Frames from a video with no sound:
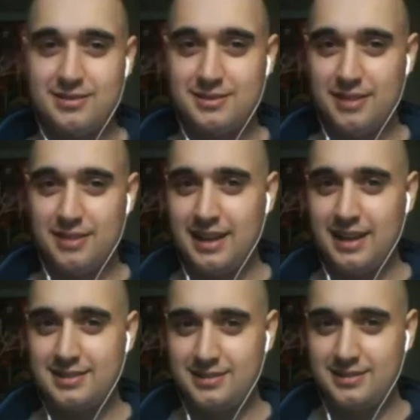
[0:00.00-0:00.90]

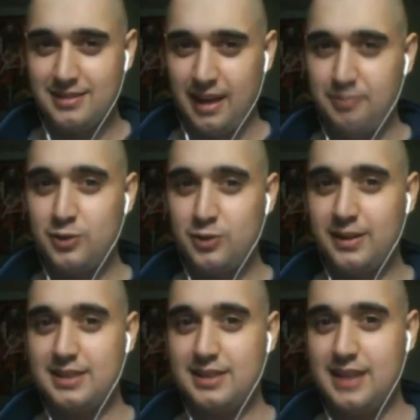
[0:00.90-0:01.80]
unless I'm doing
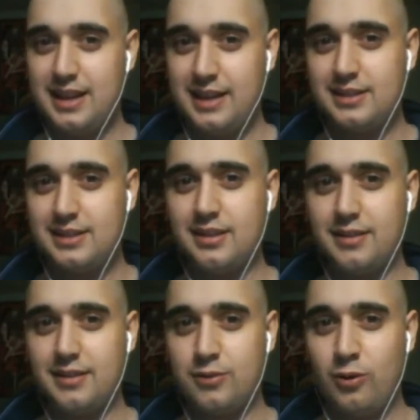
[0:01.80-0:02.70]
this dialectically,
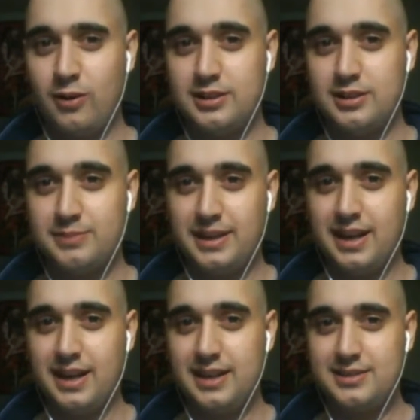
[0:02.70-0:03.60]
of course,
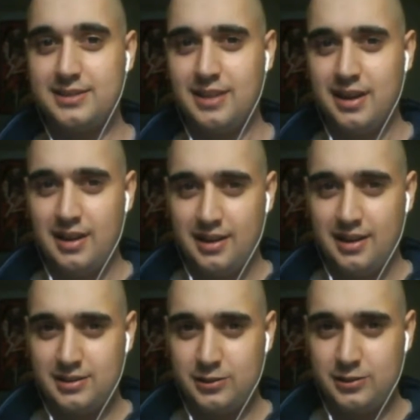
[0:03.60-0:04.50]
because
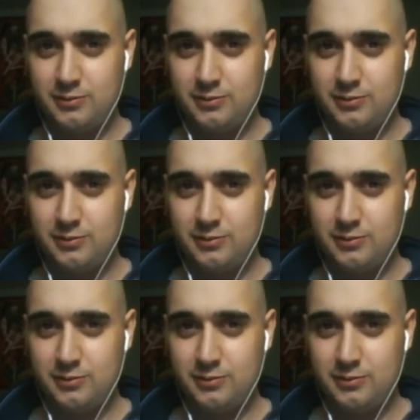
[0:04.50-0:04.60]
to